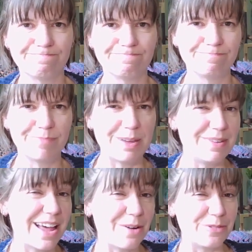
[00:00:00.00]
maybe
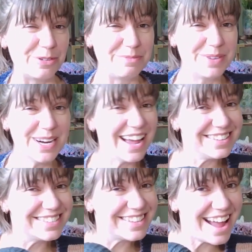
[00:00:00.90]
that would be
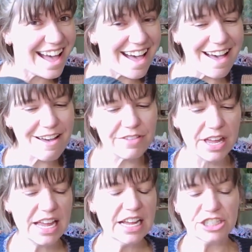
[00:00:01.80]
nice to have.
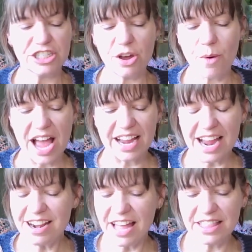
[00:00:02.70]
So I
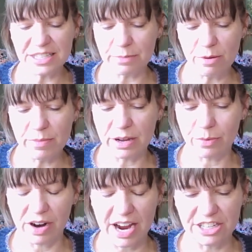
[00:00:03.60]
kind of had this moment
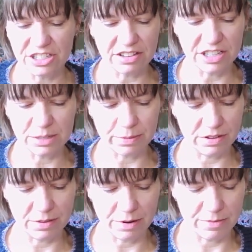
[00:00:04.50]
where I just on the spur of
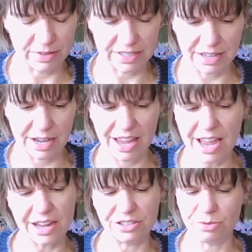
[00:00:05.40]
the moment was like,
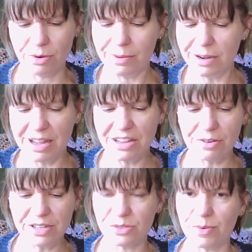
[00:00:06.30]
hey, do you want me to make you
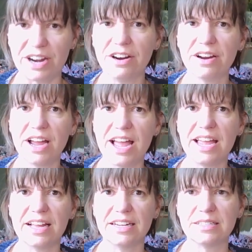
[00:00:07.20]
a sweater?
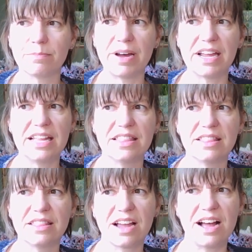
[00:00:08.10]
But in
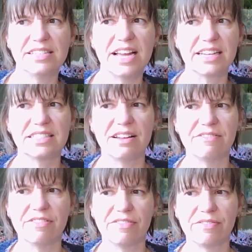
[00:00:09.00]
the context
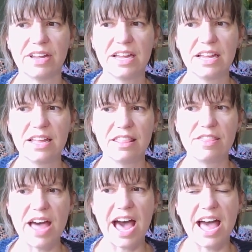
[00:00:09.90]
of
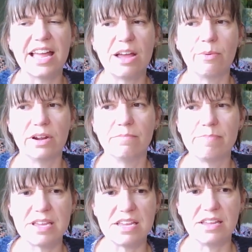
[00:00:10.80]
that, it would
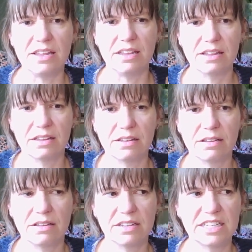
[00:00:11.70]
be
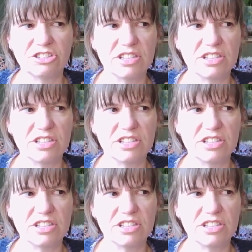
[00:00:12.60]
essentially the